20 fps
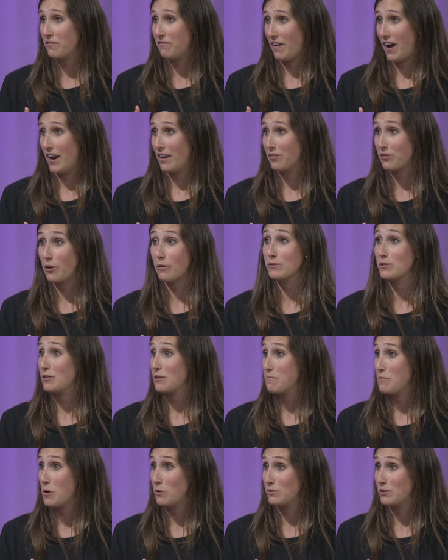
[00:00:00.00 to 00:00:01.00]
find those are
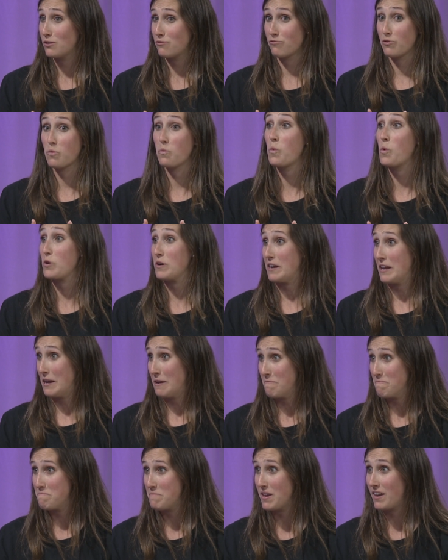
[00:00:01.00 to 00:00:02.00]
the most
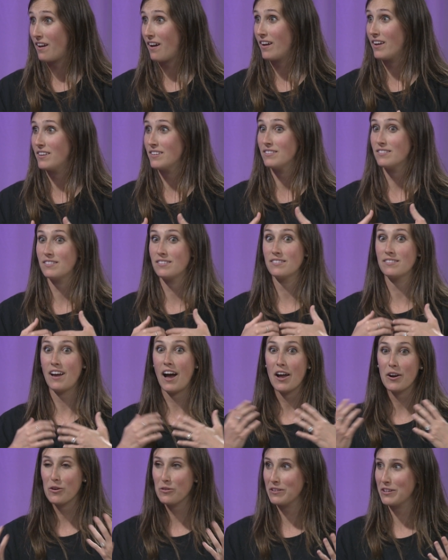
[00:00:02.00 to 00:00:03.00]
rewarding because cool.
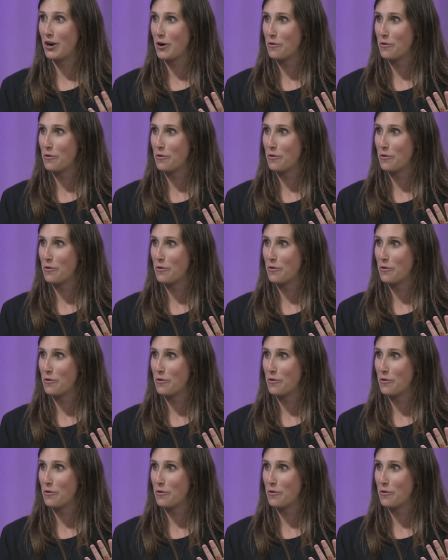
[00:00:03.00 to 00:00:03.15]
not only